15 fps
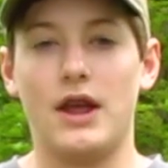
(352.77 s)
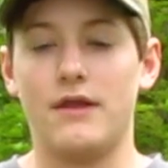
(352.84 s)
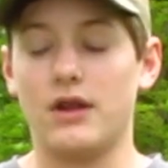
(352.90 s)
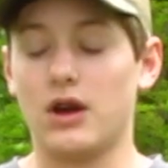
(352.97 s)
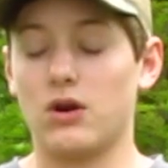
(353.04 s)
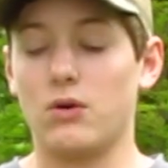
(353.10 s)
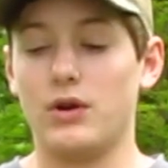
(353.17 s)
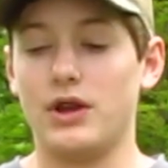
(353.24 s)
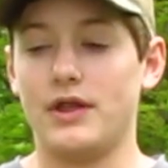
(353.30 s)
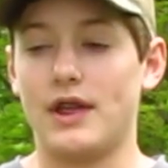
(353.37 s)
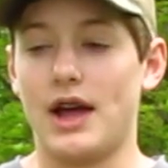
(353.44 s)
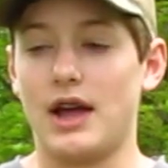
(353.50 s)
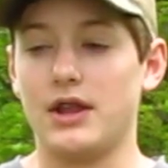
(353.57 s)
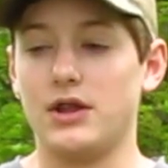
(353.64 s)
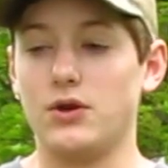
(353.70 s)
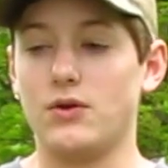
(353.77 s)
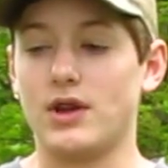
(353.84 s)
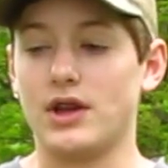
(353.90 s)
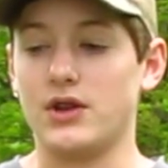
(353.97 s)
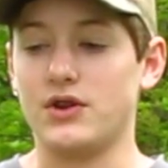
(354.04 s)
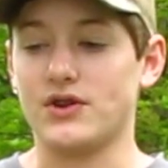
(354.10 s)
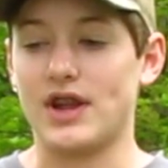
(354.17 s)
Not only that you
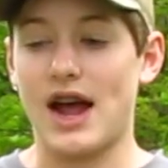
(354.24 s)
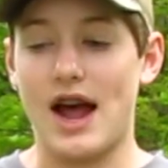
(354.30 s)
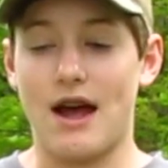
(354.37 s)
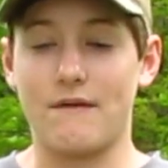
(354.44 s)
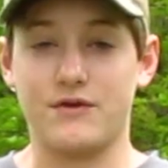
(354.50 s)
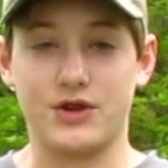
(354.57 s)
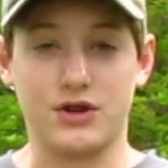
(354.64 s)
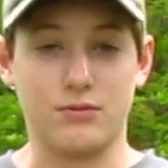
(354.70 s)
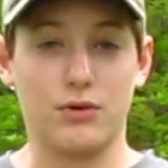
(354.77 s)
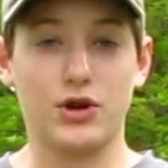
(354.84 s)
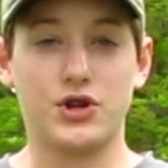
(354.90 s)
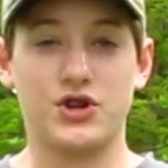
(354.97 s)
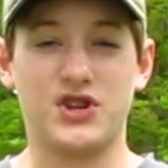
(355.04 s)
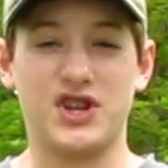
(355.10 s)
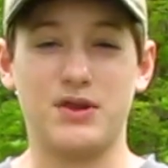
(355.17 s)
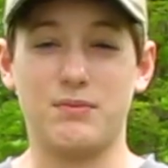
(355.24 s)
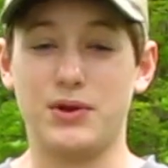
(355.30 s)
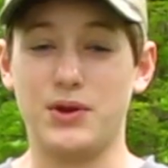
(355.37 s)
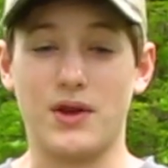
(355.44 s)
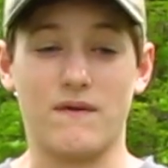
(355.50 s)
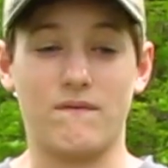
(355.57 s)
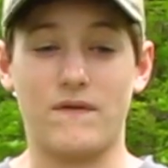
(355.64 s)
can just have as an emergency, but
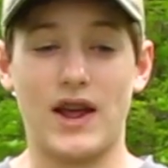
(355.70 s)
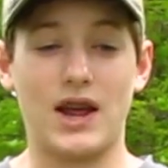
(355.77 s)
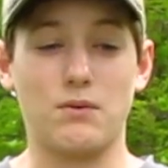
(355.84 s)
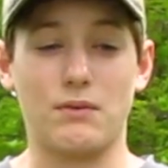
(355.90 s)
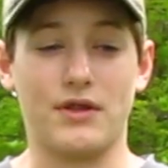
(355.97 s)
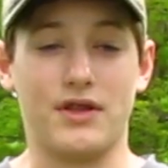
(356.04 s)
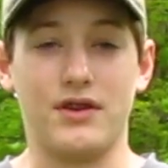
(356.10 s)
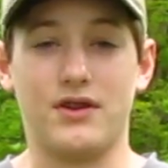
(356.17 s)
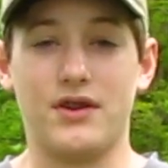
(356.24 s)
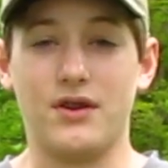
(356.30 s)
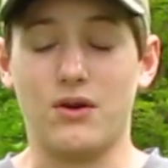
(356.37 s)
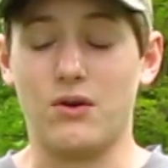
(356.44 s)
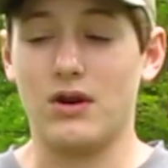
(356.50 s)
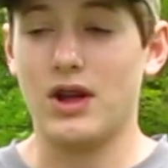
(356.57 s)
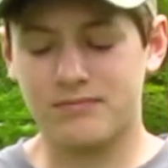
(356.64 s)
you can fan with it too.